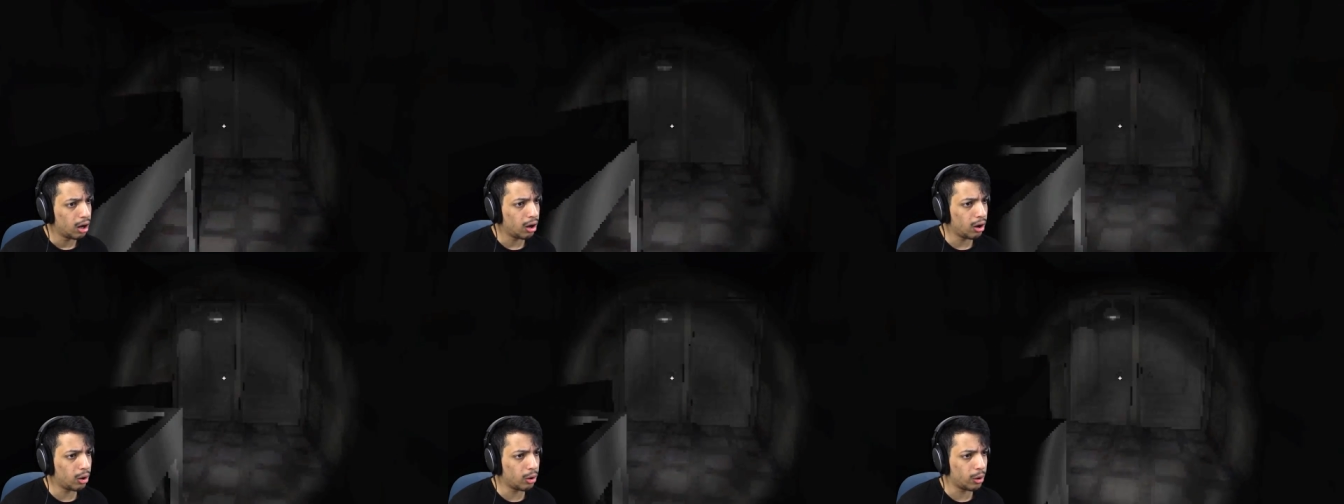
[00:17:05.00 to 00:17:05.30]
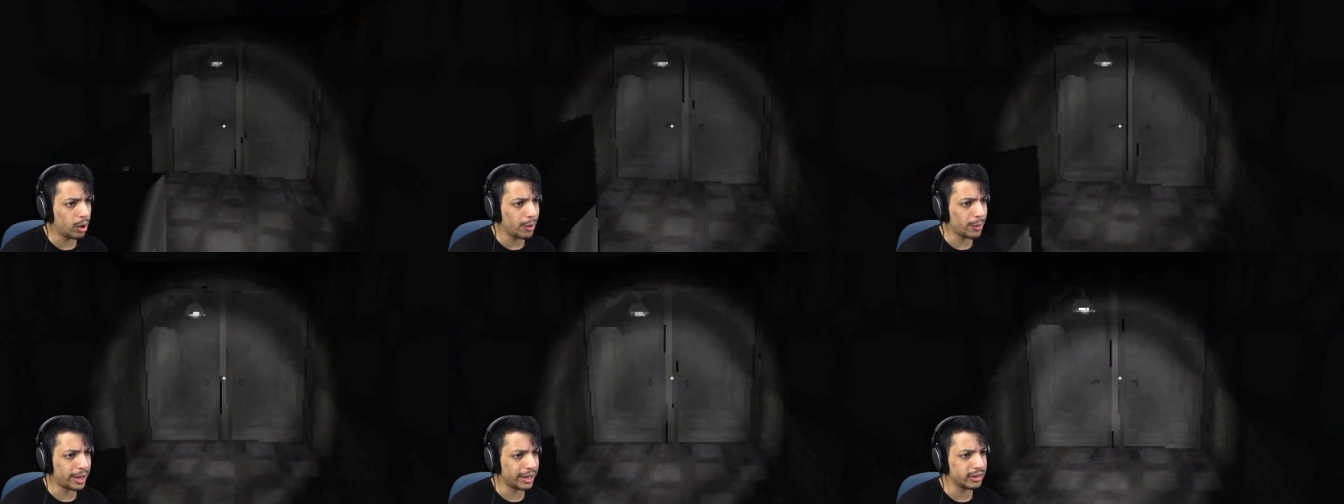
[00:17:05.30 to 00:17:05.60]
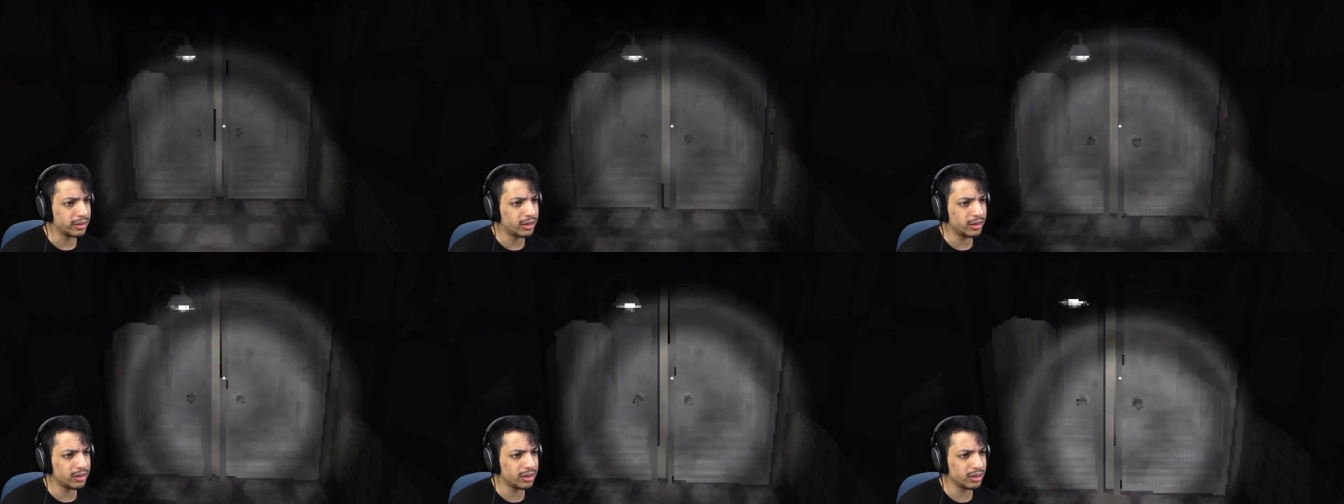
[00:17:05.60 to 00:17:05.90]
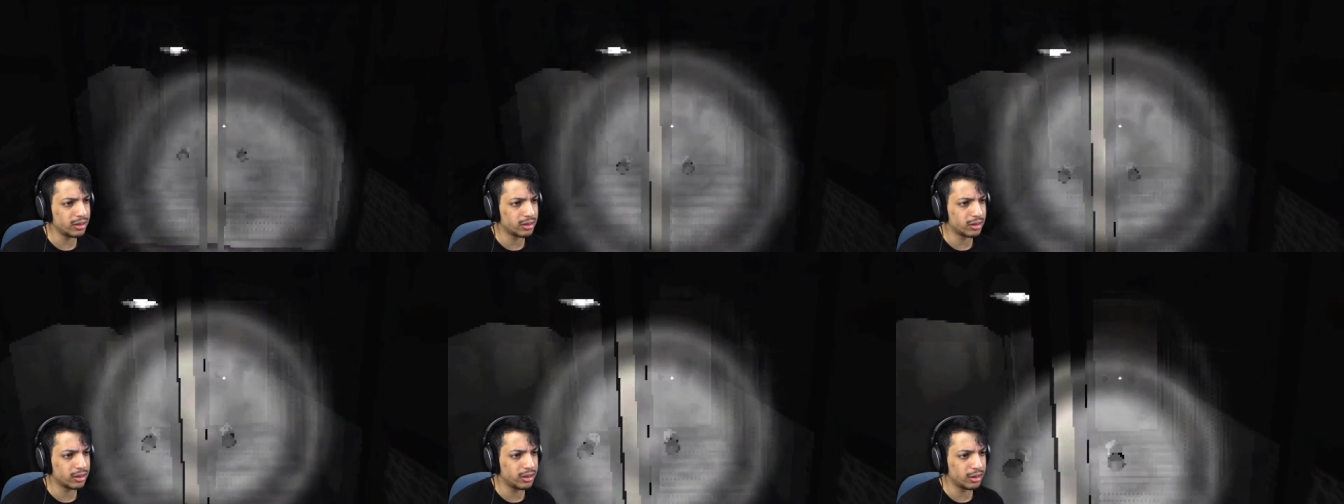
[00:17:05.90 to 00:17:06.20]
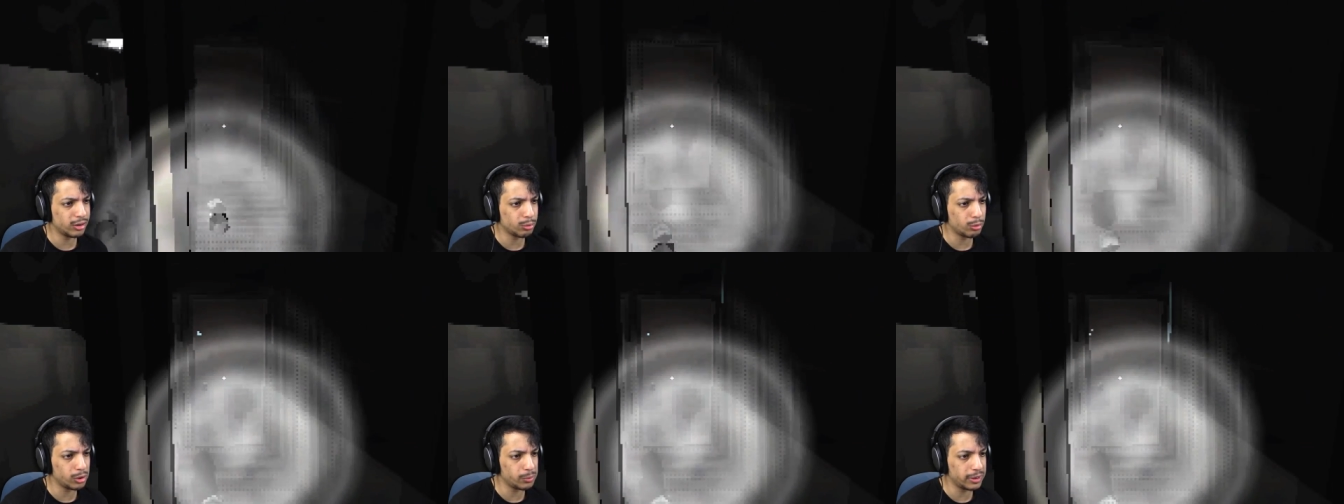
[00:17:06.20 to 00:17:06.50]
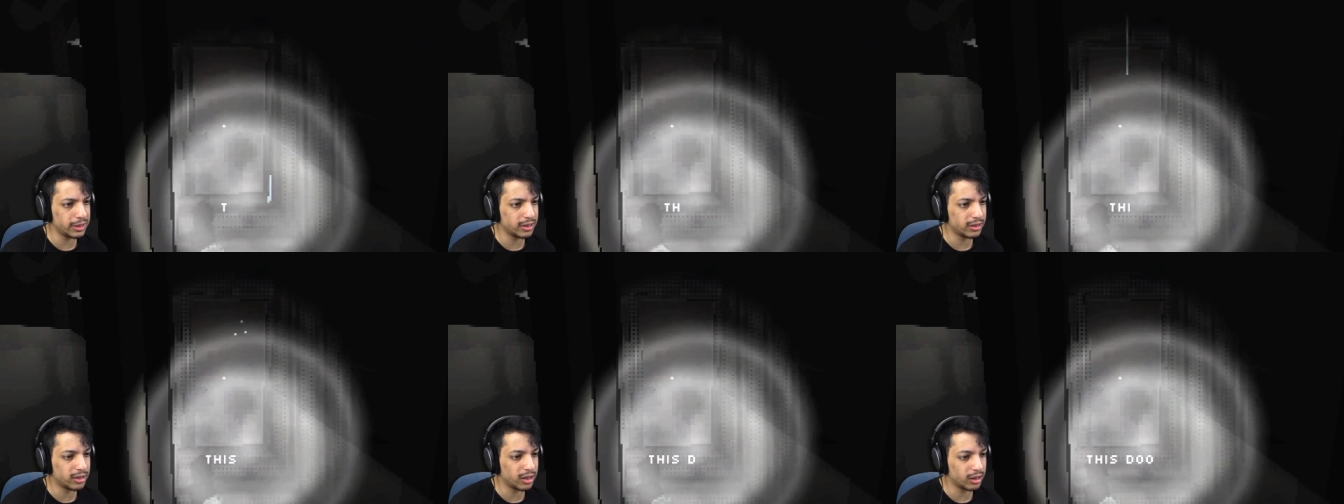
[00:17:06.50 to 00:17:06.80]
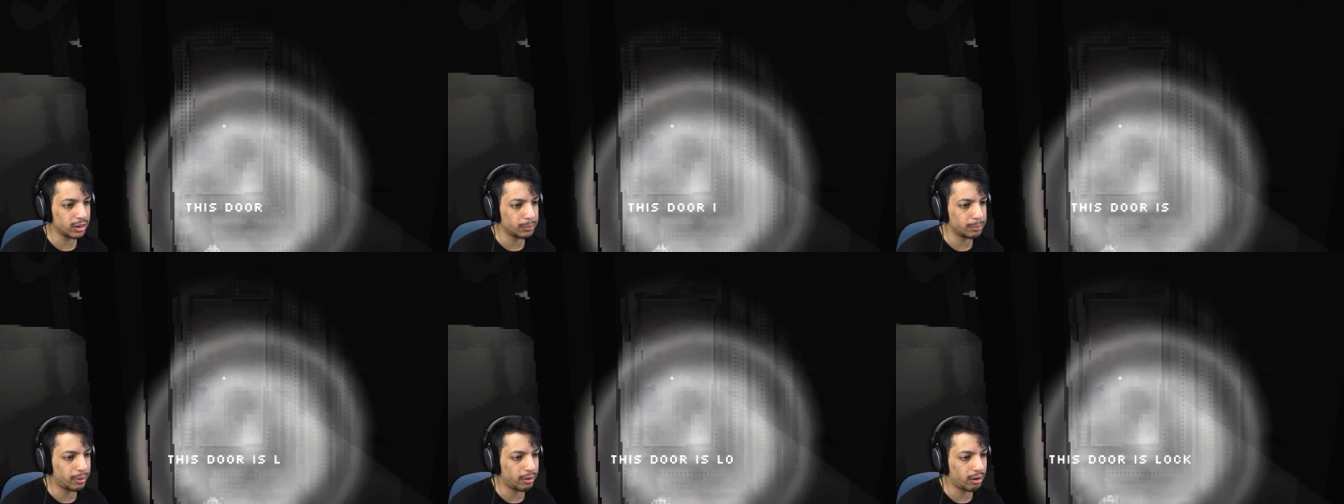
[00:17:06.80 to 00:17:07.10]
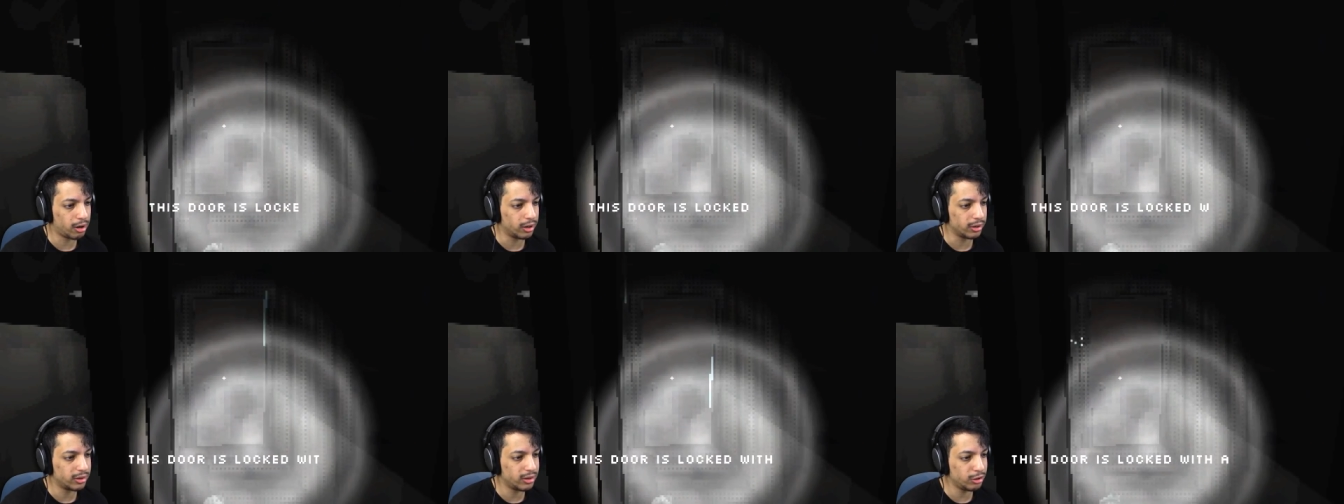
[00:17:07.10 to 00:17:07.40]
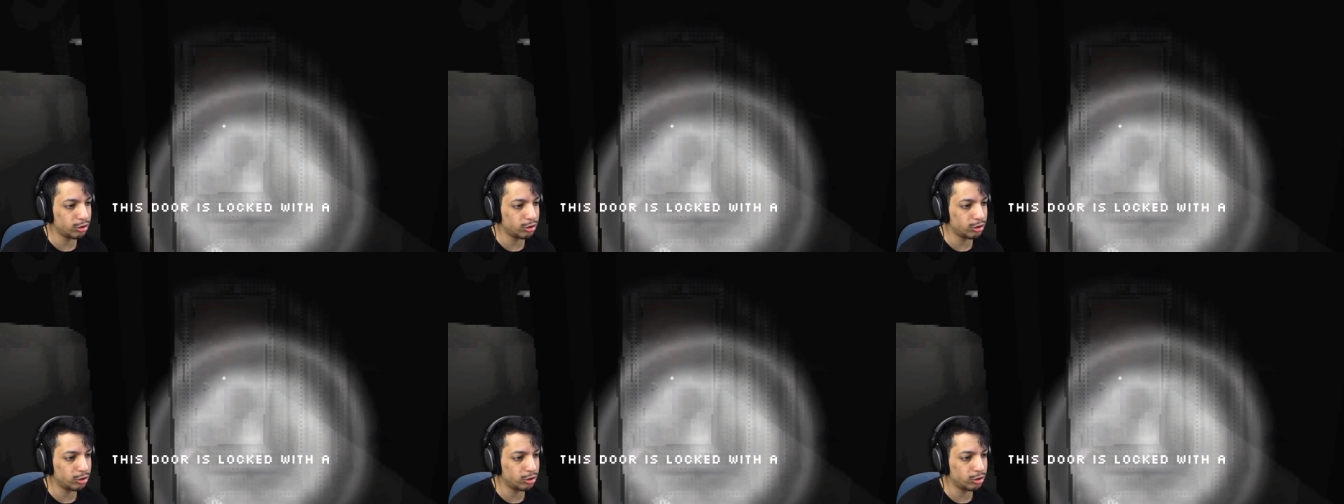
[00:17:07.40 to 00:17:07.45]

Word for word: Oh, okay, this will be the telling part.